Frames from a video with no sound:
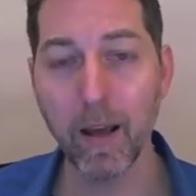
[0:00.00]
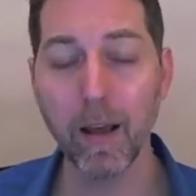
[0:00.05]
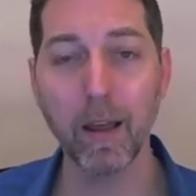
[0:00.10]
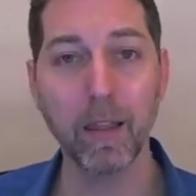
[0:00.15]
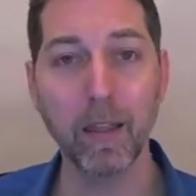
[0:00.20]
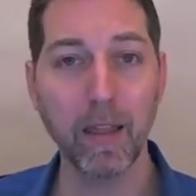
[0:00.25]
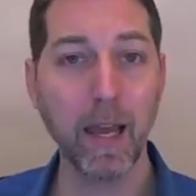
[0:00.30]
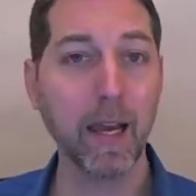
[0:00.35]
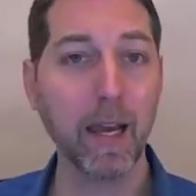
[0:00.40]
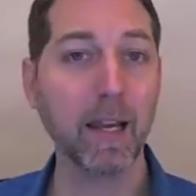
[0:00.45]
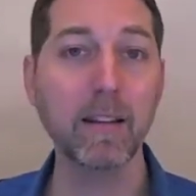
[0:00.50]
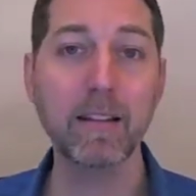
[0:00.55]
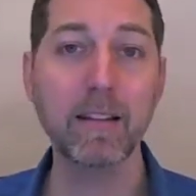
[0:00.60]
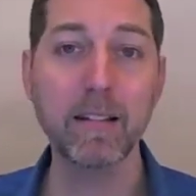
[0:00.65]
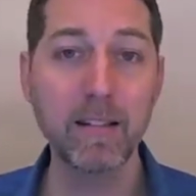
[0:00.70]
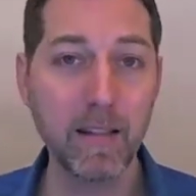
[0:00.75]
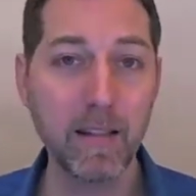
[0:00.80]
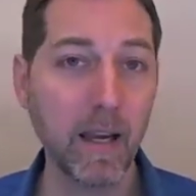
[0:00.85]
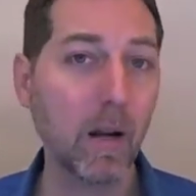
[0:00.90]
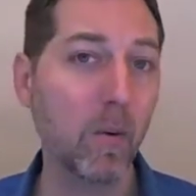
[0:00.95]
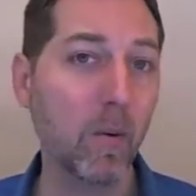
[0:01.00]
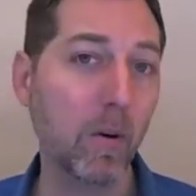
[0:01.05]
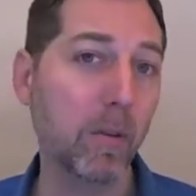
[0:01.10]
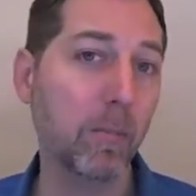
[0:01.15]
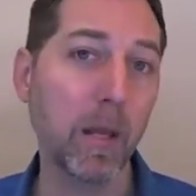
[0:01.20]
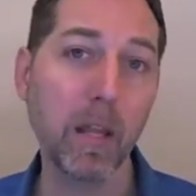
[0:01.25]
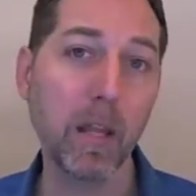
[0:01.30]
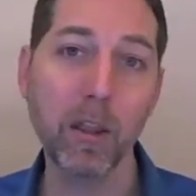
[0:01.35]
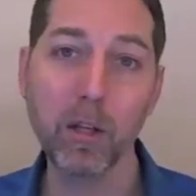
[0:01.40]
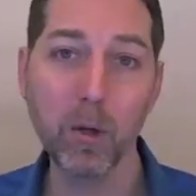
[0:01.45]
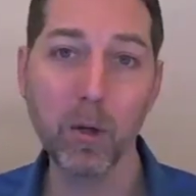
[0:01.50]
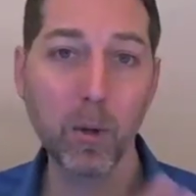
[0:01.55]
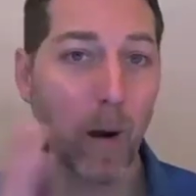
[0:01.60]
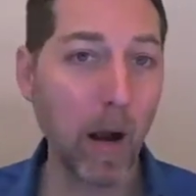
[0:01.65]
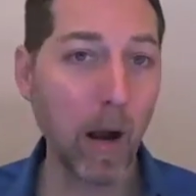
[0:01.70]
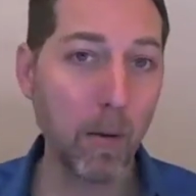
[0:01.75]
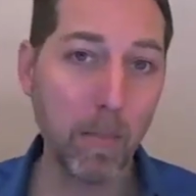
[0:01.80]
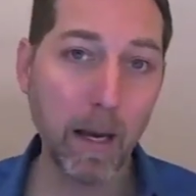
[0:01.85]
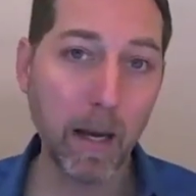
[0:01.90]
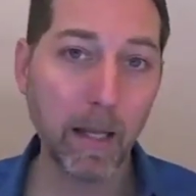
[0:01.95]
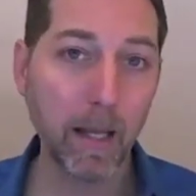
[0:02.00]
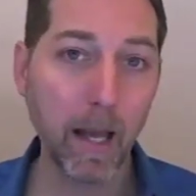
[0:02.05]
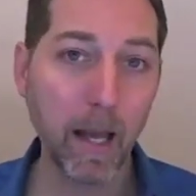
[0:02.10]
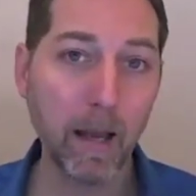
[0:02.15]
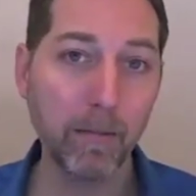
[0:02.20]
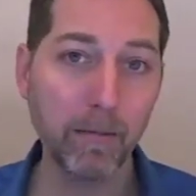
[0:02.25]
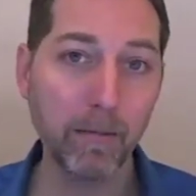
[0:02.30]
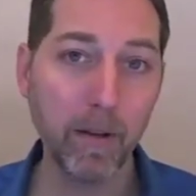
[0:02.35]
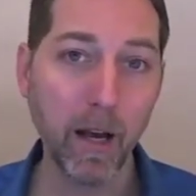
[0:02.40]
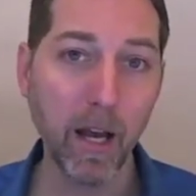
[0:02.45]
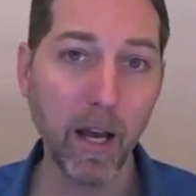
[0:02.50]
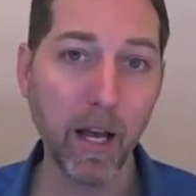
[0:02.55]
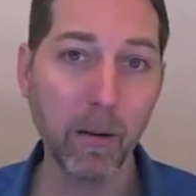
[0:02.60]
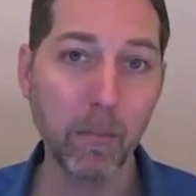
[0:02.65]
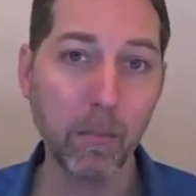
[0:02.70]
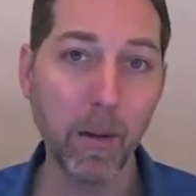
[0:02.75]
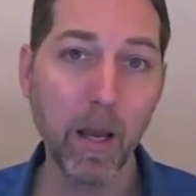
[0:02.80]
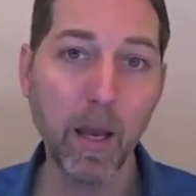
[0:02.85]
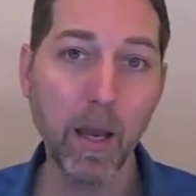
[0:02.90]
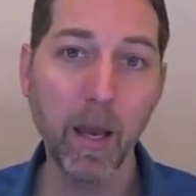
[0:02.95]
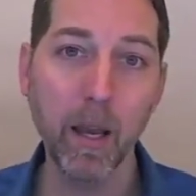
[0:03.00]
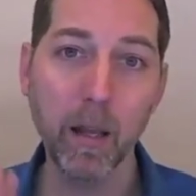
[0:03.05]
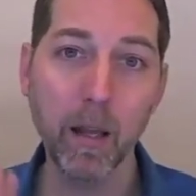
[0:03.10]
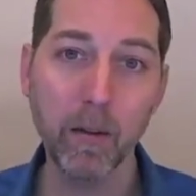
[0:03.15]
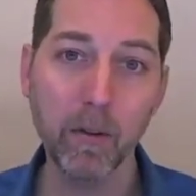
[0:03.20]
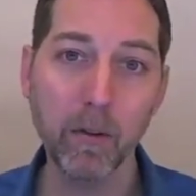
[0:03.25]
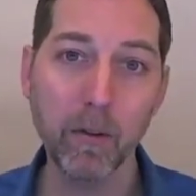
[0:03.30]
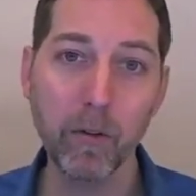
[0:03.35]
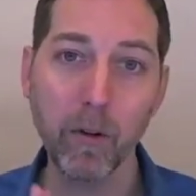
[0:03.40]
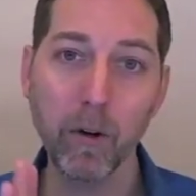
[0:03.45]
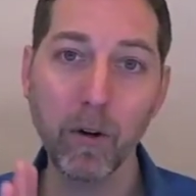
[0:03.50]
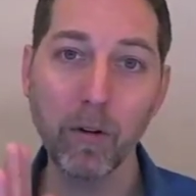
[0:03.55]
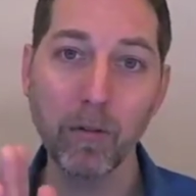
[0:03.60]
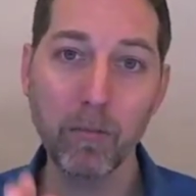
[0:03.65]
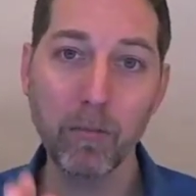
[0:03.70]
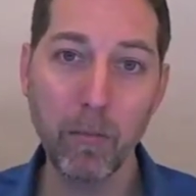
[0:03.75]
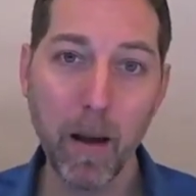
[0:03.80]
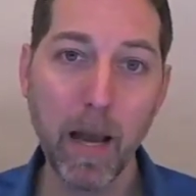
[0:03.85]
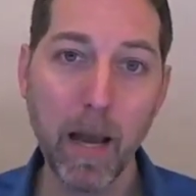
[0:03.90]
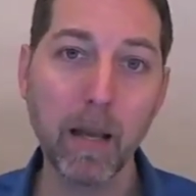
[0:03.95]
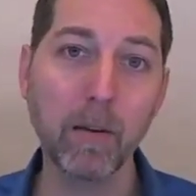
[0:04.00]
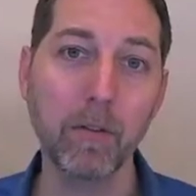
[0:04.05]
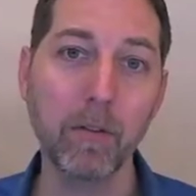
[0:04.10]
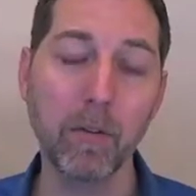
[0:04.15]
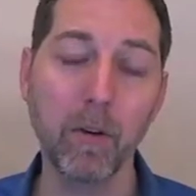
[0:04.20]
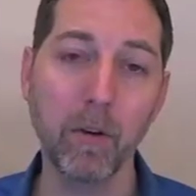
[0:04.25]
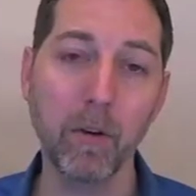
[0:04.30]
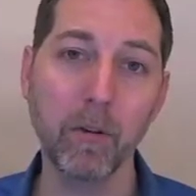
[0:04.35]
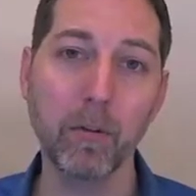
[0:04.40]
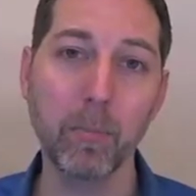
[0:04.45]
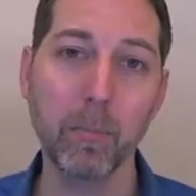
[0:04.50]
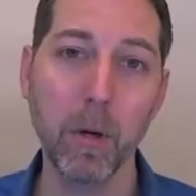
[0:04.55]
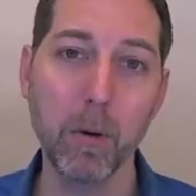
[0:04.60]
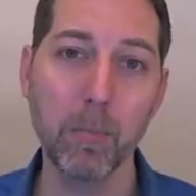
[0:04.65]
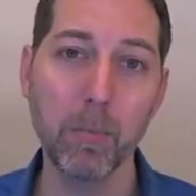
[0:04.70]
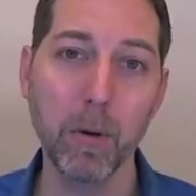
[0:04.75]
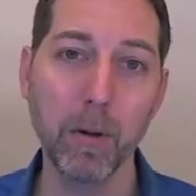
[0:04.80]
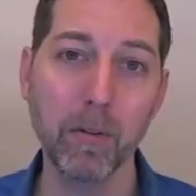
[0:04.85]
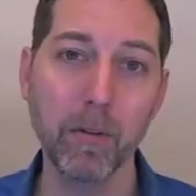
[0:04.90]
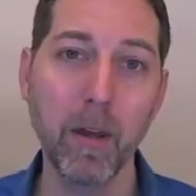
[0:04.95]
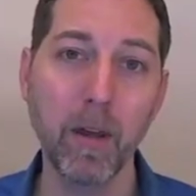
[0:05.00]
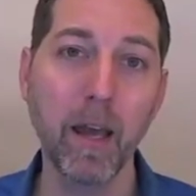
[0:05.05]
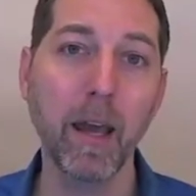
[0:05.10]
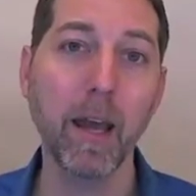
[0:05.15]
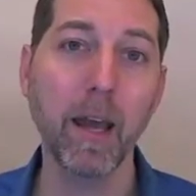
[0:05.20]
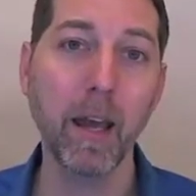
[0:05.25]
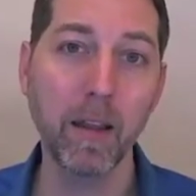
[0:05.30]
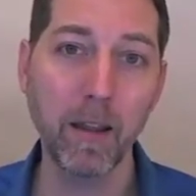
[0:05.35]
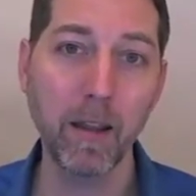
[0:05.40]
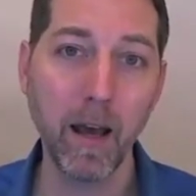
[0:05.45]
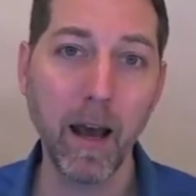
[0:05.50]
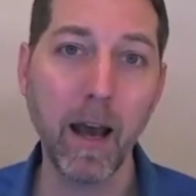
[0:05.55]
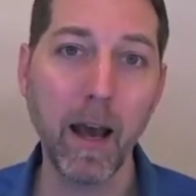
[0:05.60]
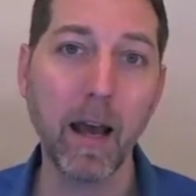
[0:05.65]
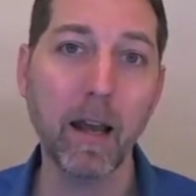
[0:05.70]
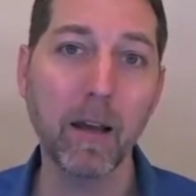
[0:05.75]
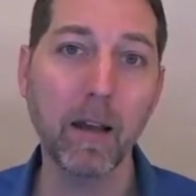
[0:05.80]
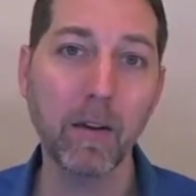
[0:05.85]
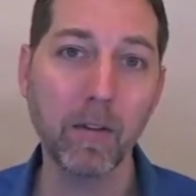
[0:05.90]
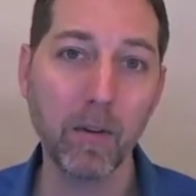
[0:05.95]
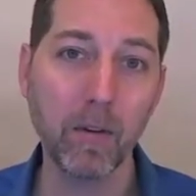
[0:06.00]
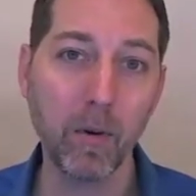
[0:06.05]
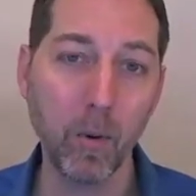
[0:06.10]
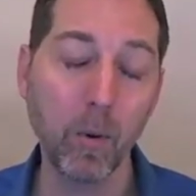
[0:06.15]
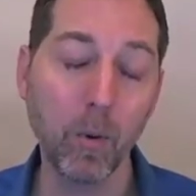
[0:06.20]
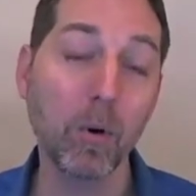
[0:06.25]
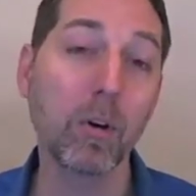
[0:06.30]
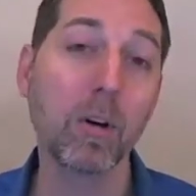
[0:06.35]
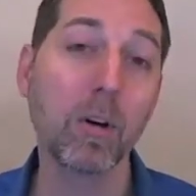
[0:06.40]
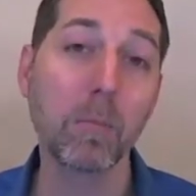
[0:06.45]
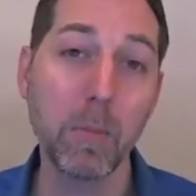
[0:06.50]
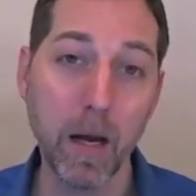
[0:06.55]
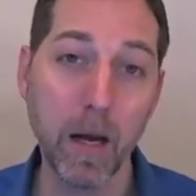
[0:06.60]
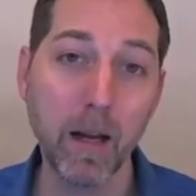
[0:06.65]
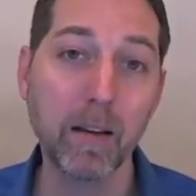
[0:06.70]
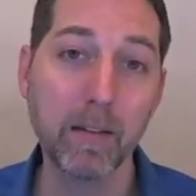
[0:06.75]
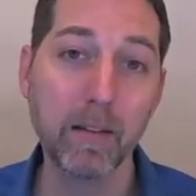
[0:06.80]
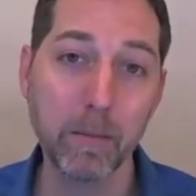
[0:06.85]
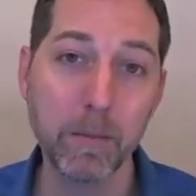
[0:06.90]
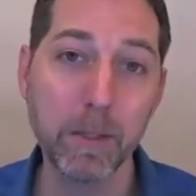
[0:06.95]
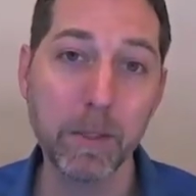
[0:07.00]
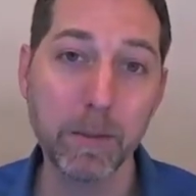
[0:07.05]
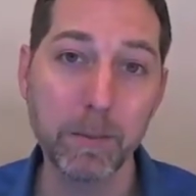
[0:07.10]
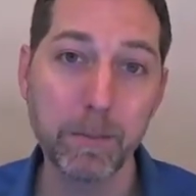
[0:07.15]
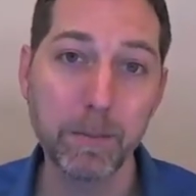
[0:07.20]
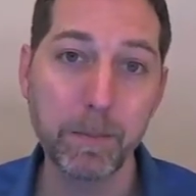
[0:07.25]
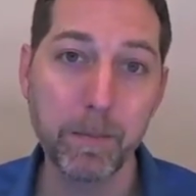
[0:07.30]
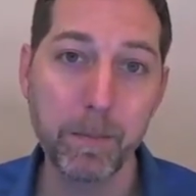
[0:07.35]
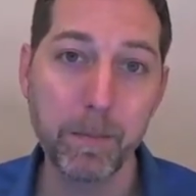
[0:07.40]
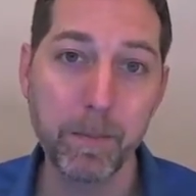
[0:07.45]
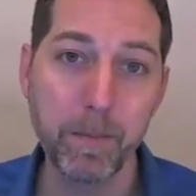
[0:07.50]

that can stick with me throughout my lifetime and serve my soul's purpose in the highest order possible.